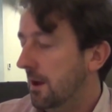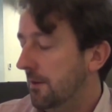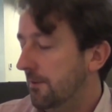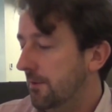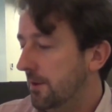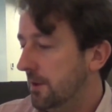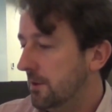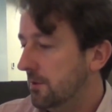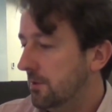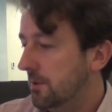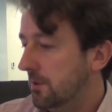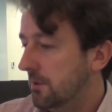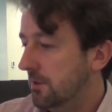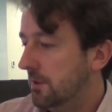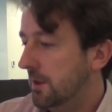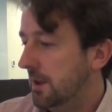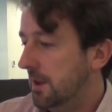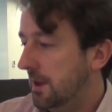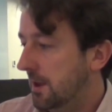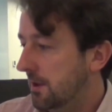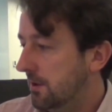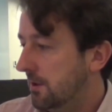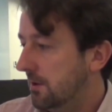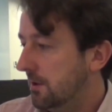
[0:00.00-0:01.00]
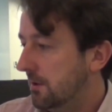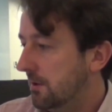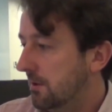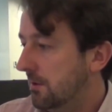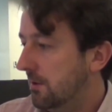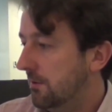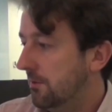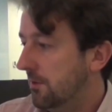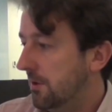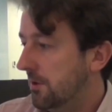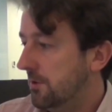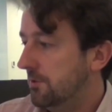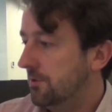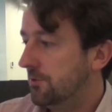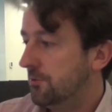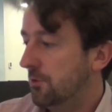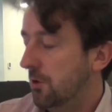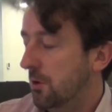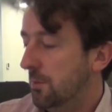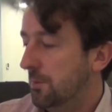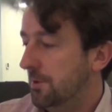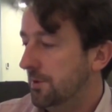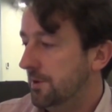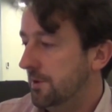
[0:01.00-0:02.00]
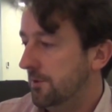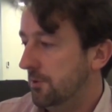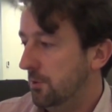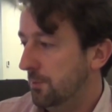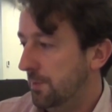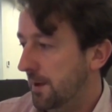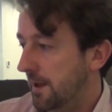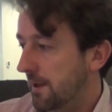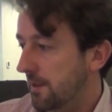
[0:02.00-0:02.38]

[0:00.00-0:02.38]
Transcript: I think that they had a very strong material